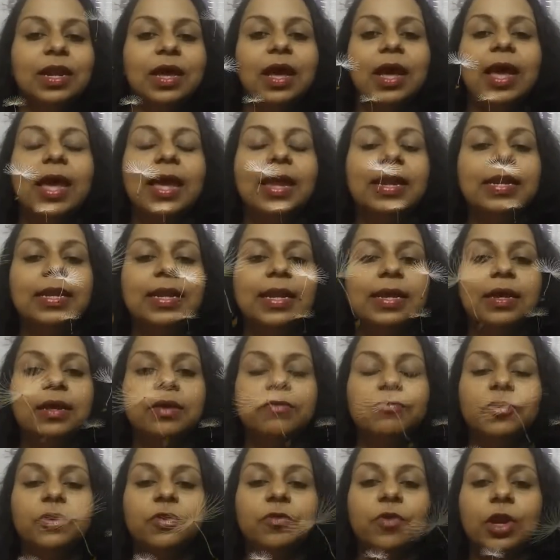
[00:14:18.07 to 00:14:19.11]
and
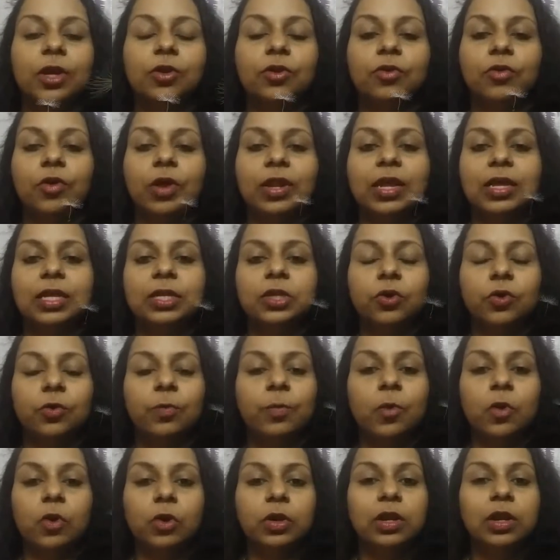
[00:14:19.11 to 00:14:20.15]
if you want to know
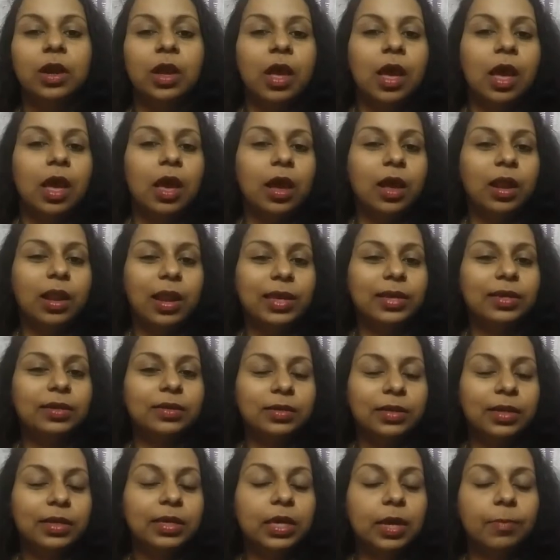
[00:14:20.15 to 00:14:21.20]
more like
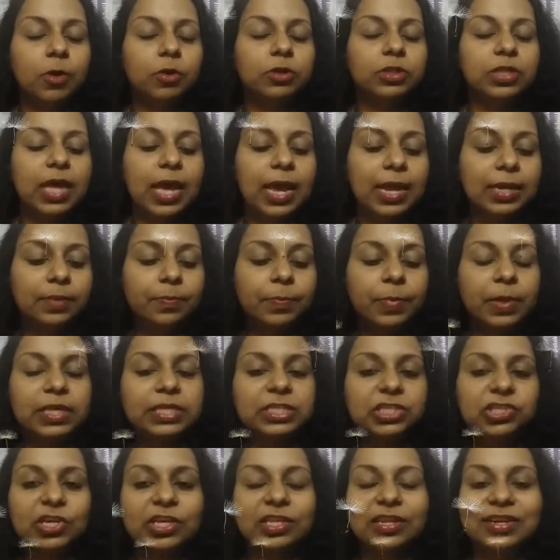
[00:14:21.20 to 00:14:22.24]
link about that,
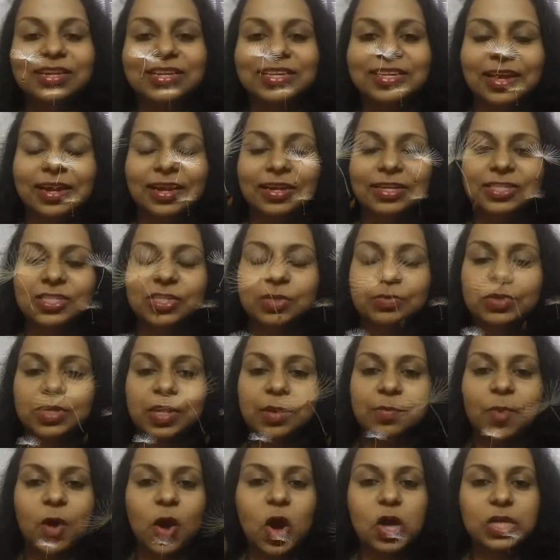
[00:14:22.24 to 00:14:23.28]
please check in the
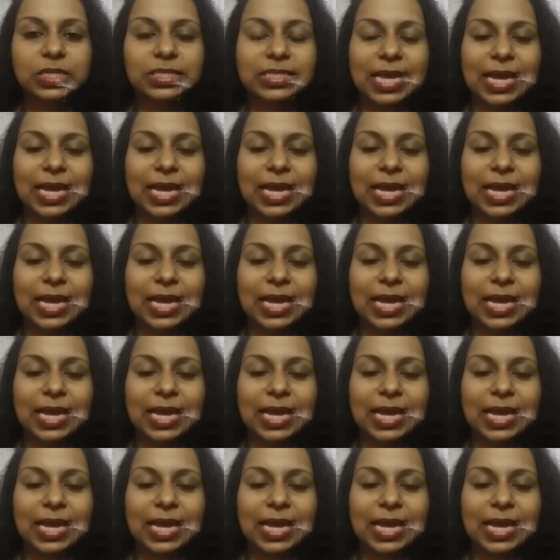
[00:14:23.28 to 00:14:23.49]
description box.